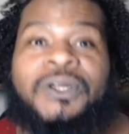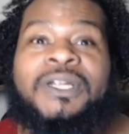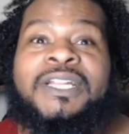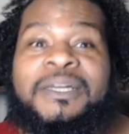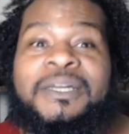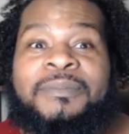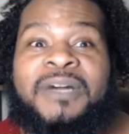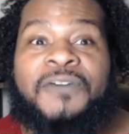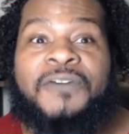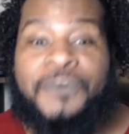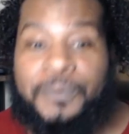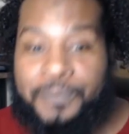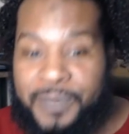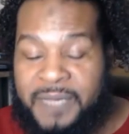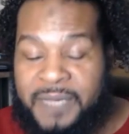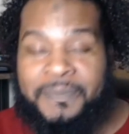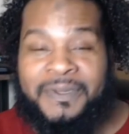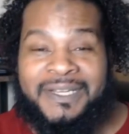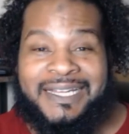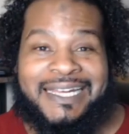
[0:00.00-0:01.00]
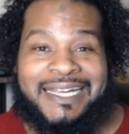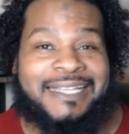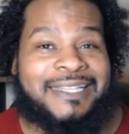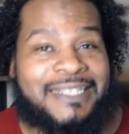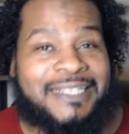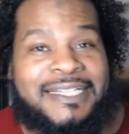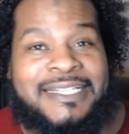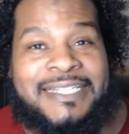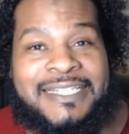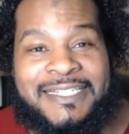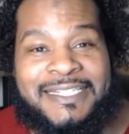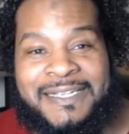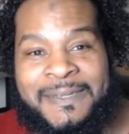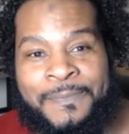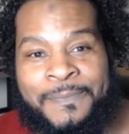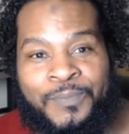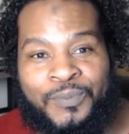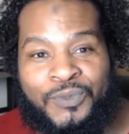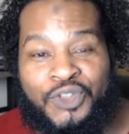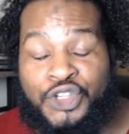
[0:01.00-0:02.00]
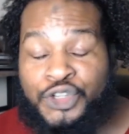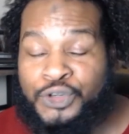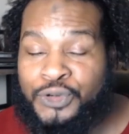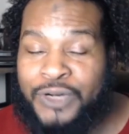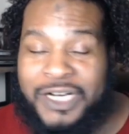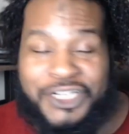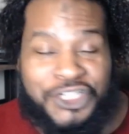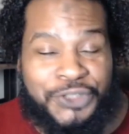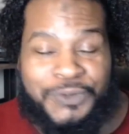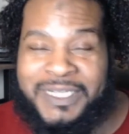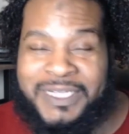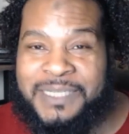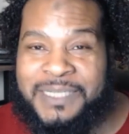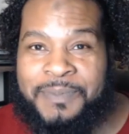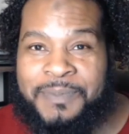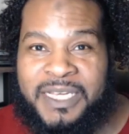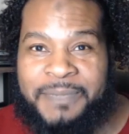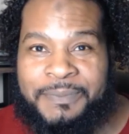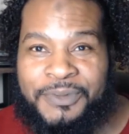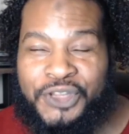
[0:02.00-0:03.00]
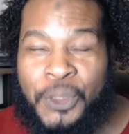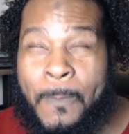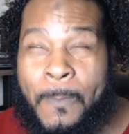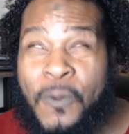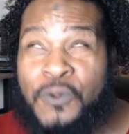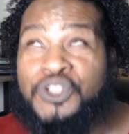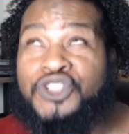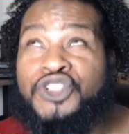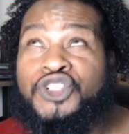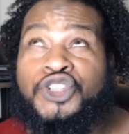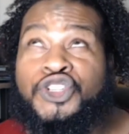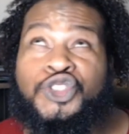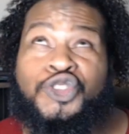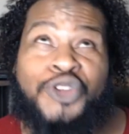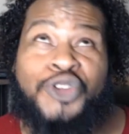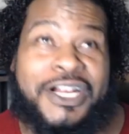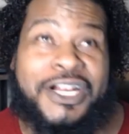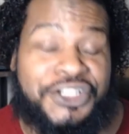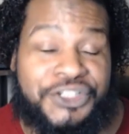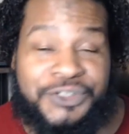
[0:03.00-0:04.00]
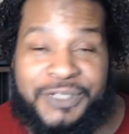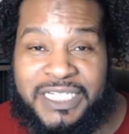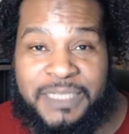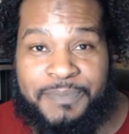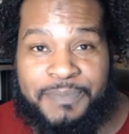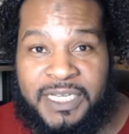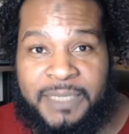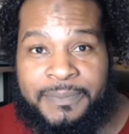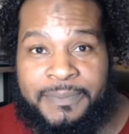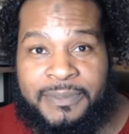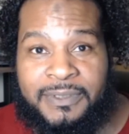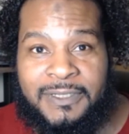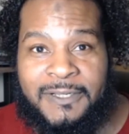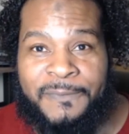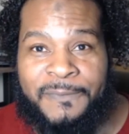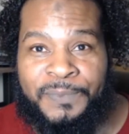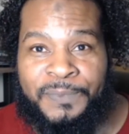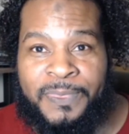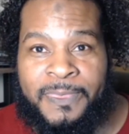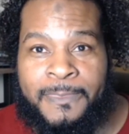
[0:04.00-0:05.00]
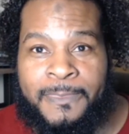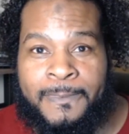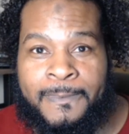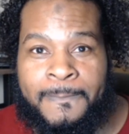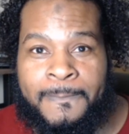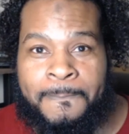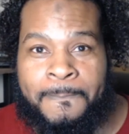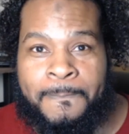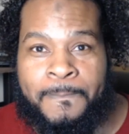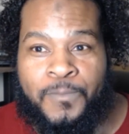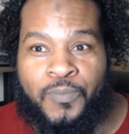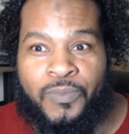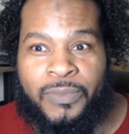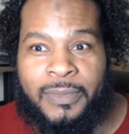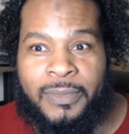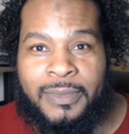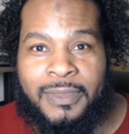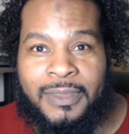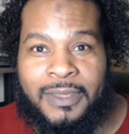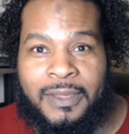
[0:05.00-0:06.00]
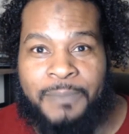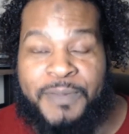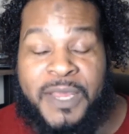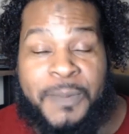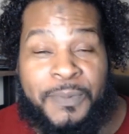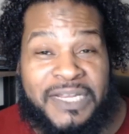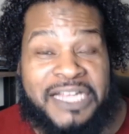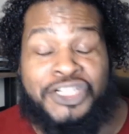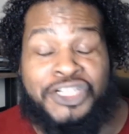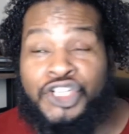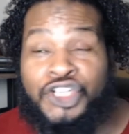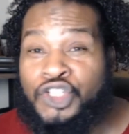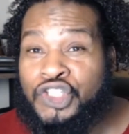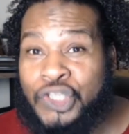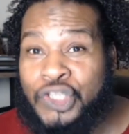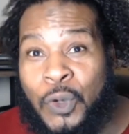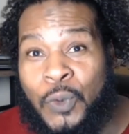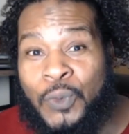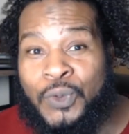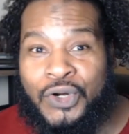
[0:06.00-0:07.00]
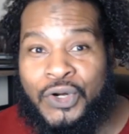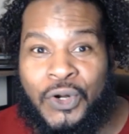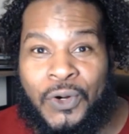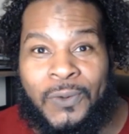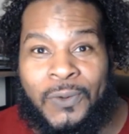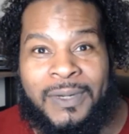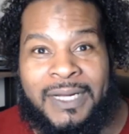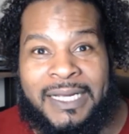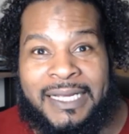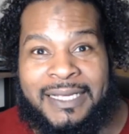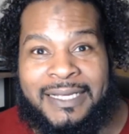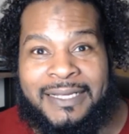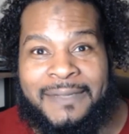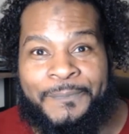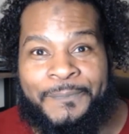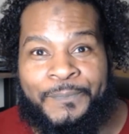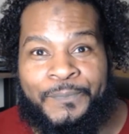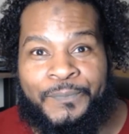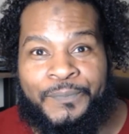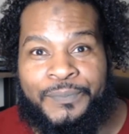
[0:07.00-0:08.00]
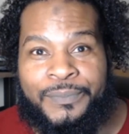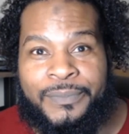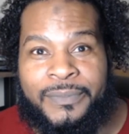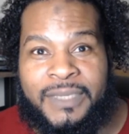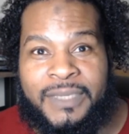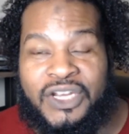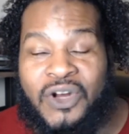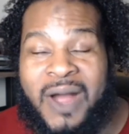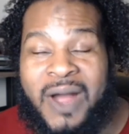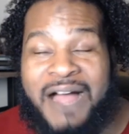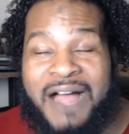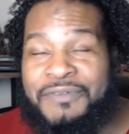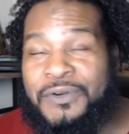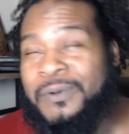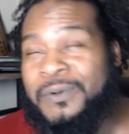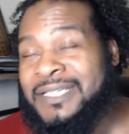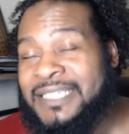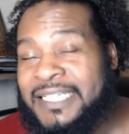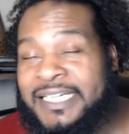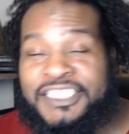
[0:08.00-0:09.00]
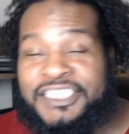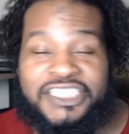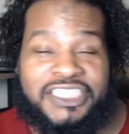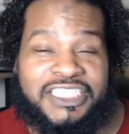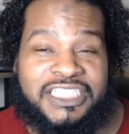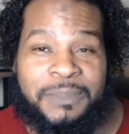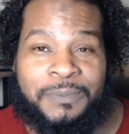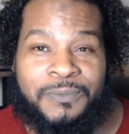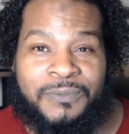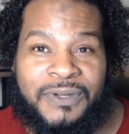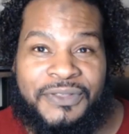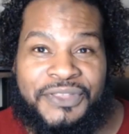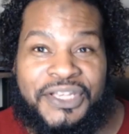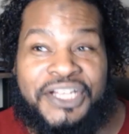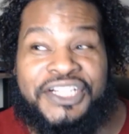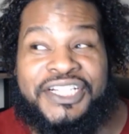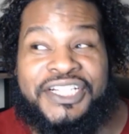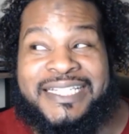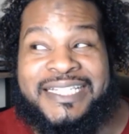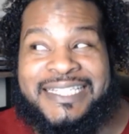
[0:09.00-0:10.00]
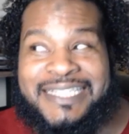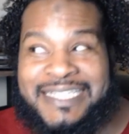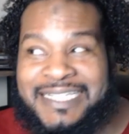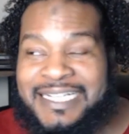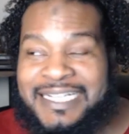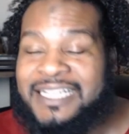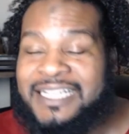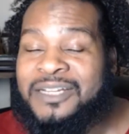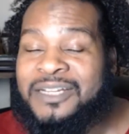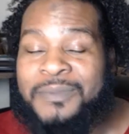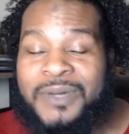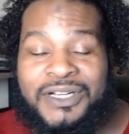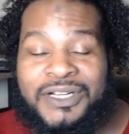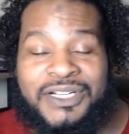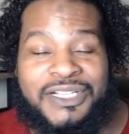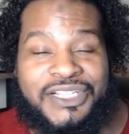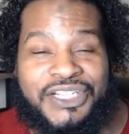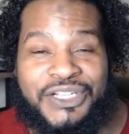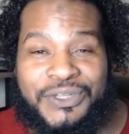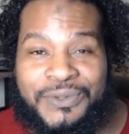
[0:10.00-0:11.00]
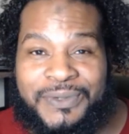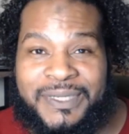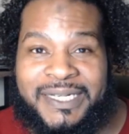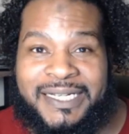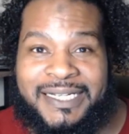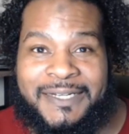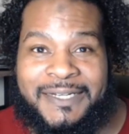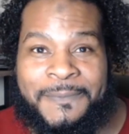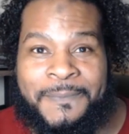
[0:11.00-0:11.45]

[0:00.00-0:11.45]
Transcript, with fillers: the ulama for people like this, treacherous people, the most treacherous people, people that you don't know, you don't have a relationship with, you just see them on the screen.